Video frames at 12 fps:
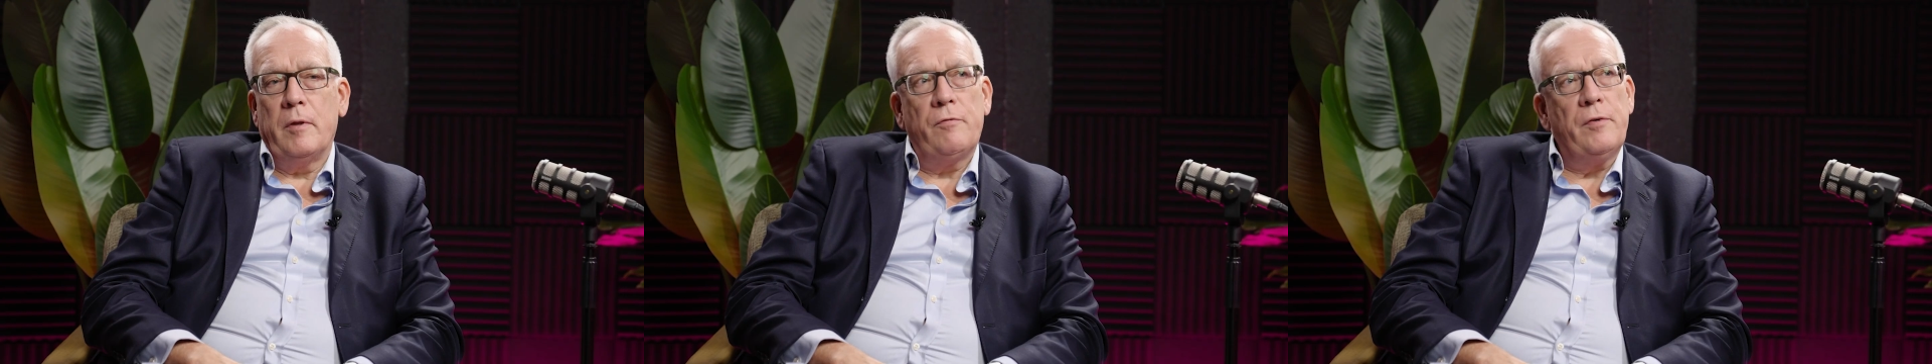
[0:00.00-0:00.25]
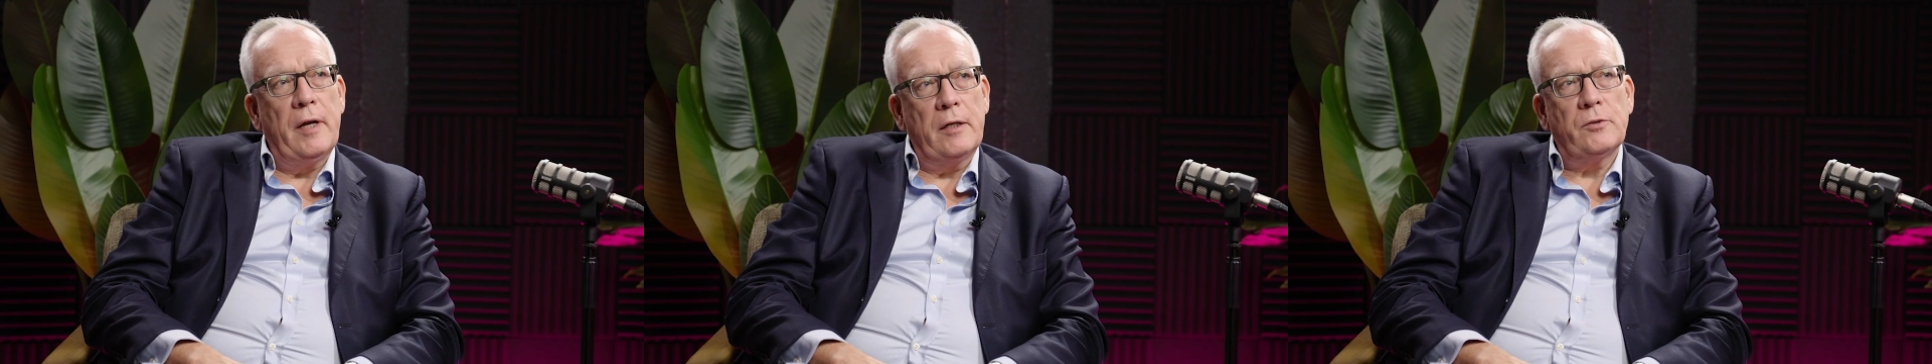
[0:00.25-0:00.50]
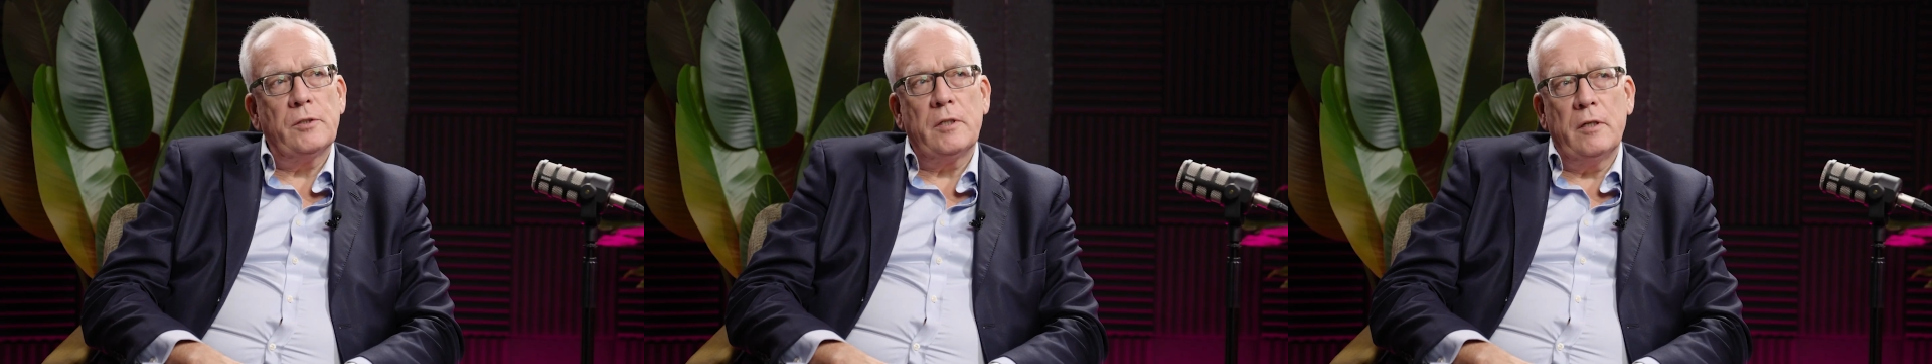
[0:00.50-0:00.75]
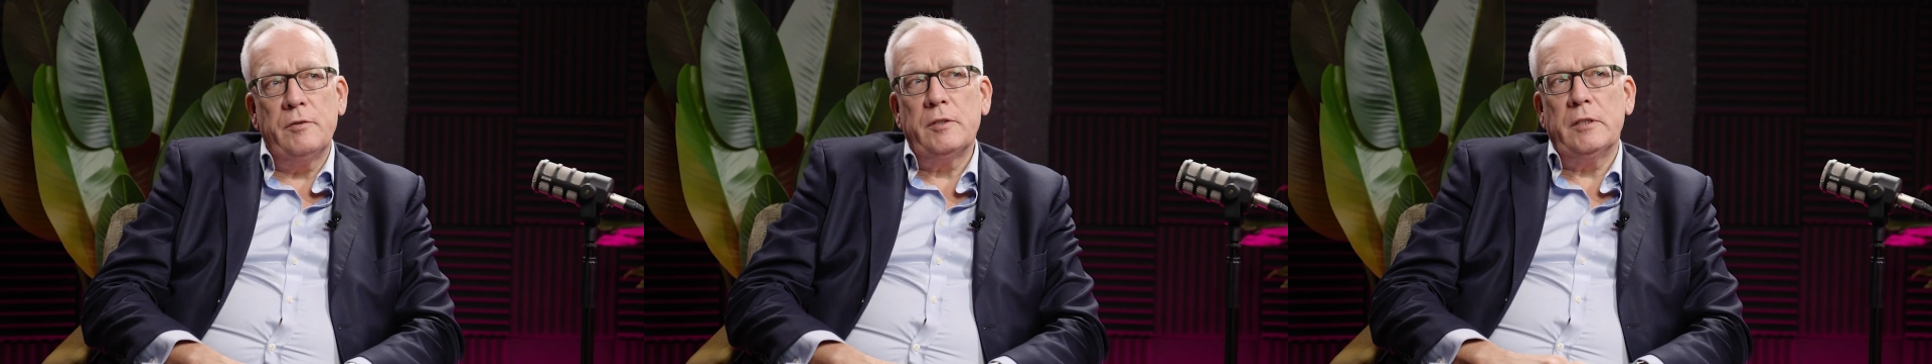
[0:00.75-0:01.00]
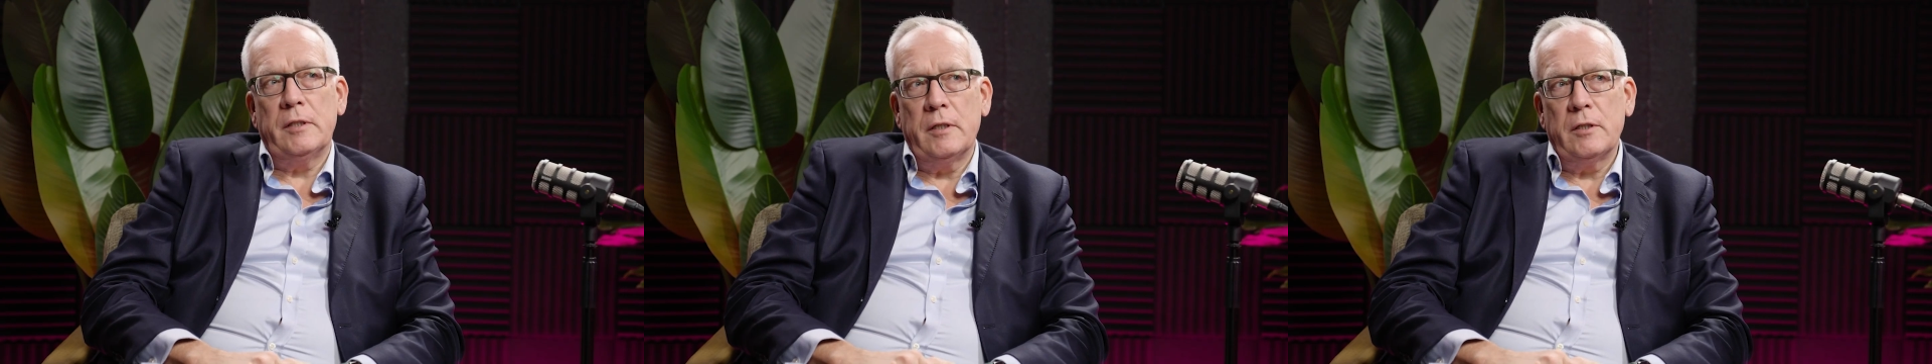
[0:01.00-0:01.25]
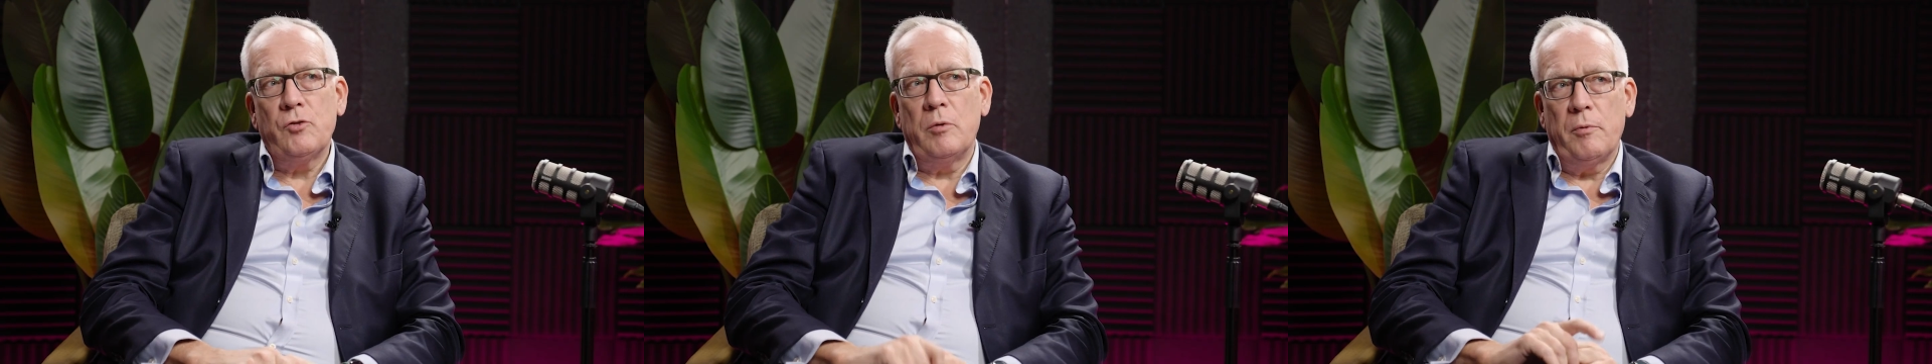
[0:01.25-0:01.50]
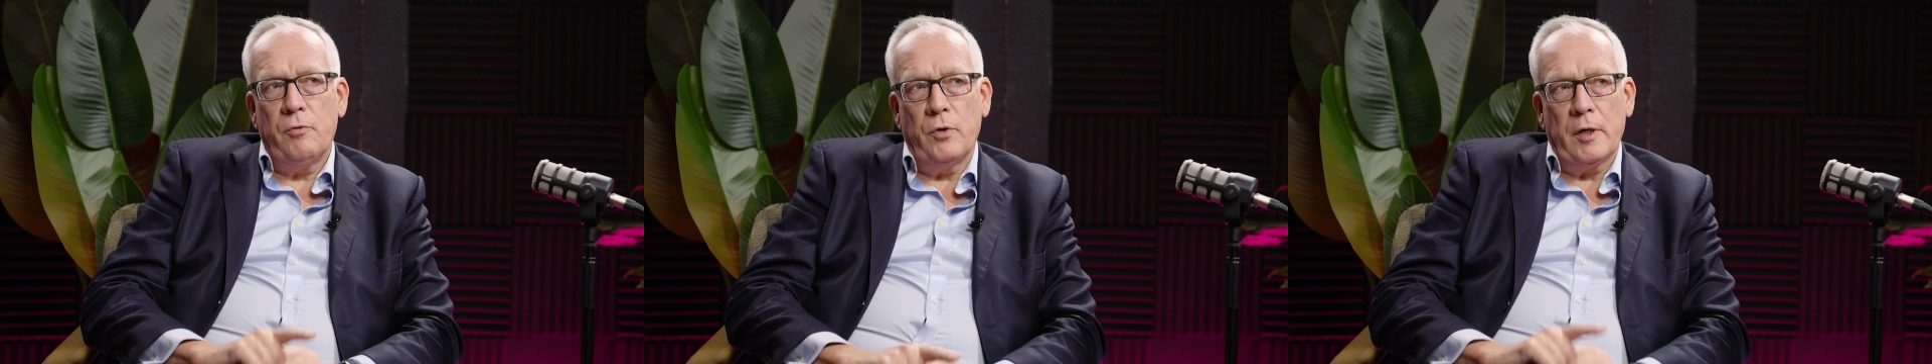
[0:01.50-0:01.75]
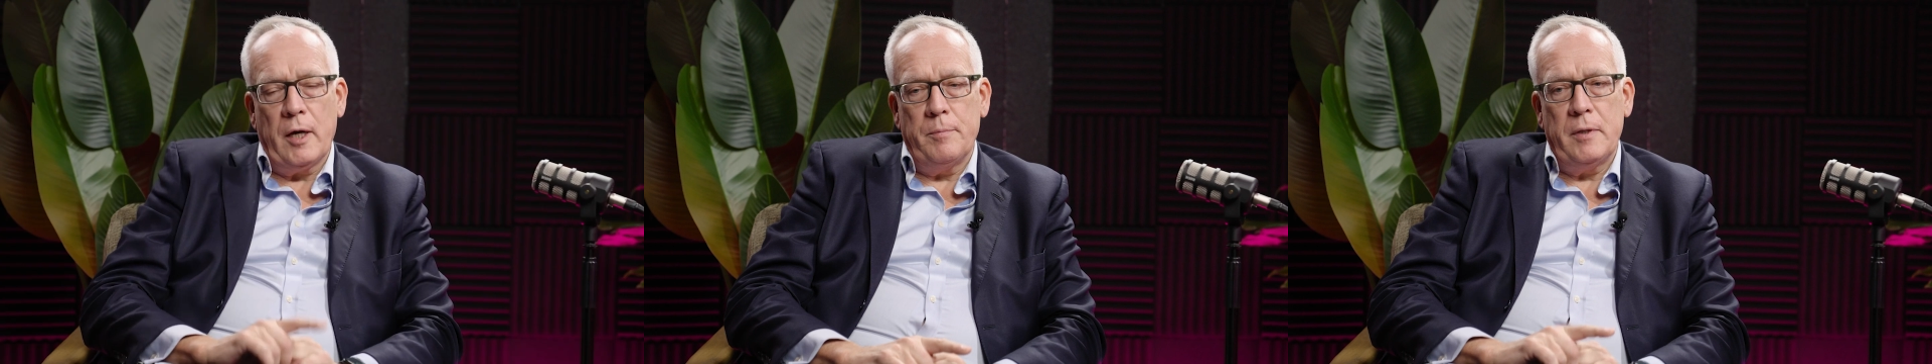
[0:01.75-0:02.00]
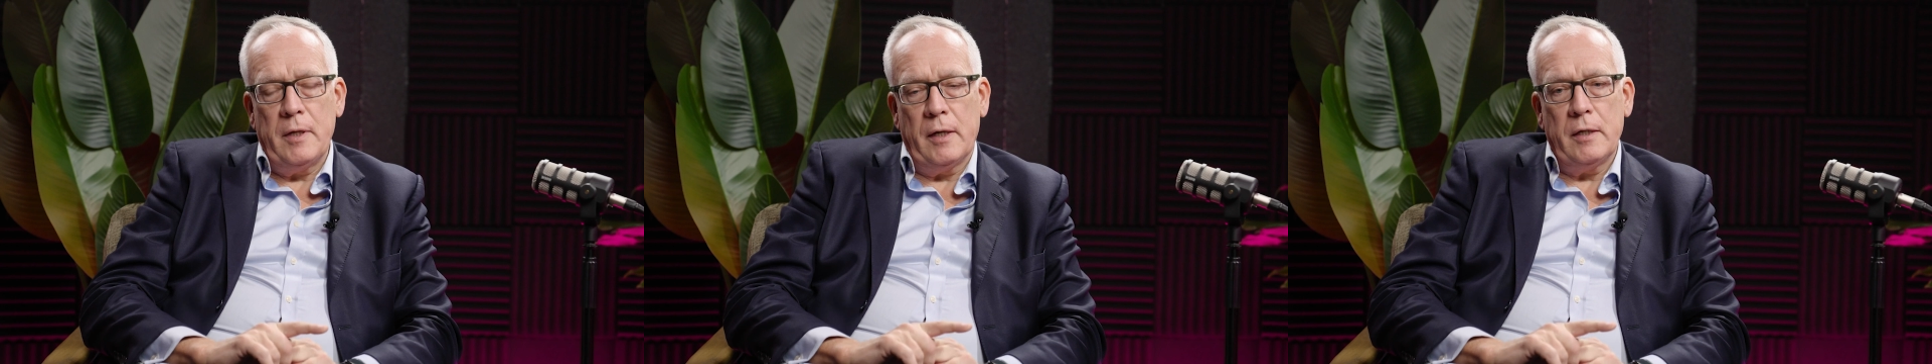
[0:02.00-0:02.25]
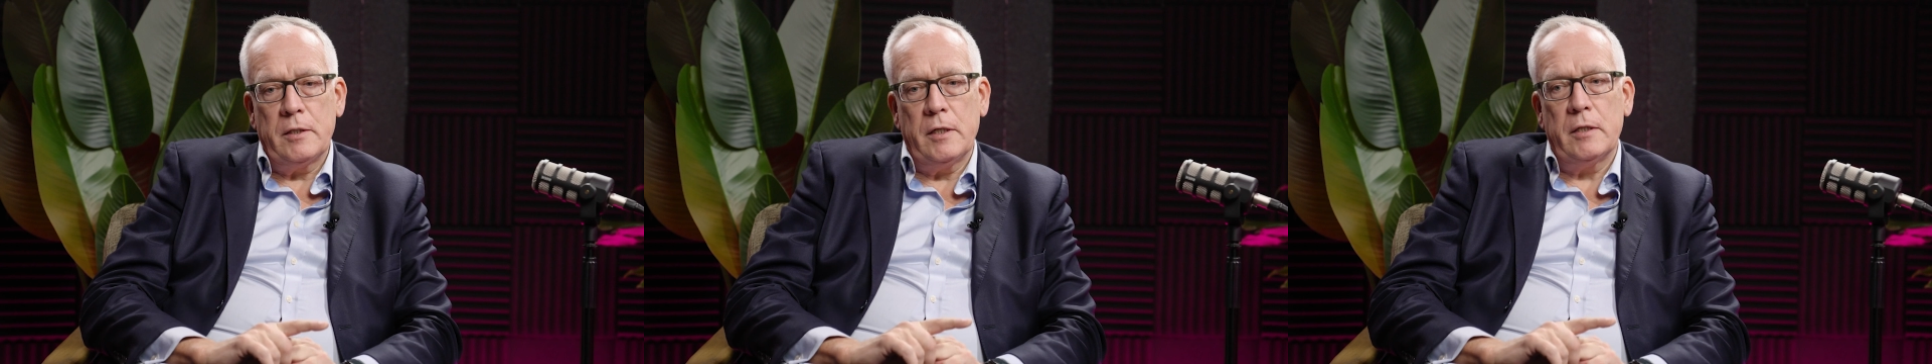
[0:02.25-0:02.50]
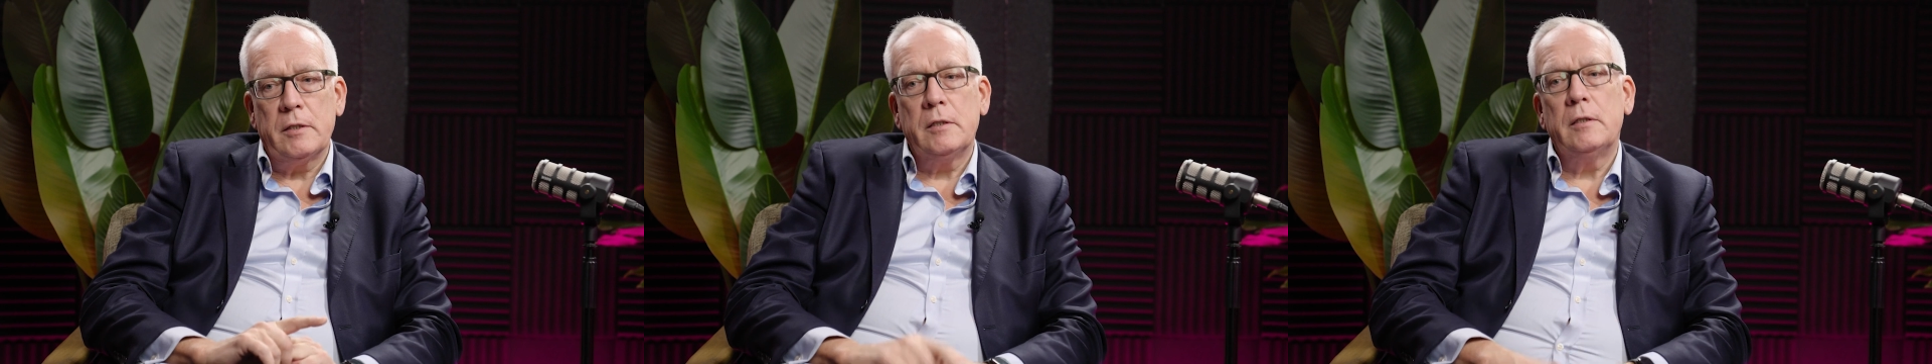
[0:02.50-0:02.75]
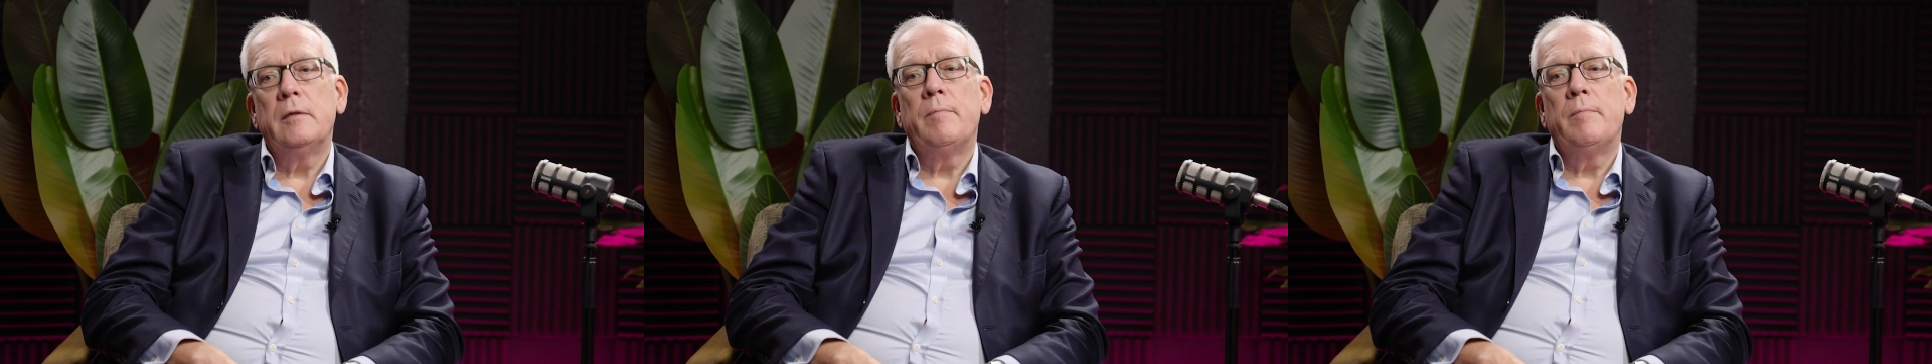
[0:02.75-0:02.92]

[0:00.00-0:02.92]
the financial services industry before I came to the NHS.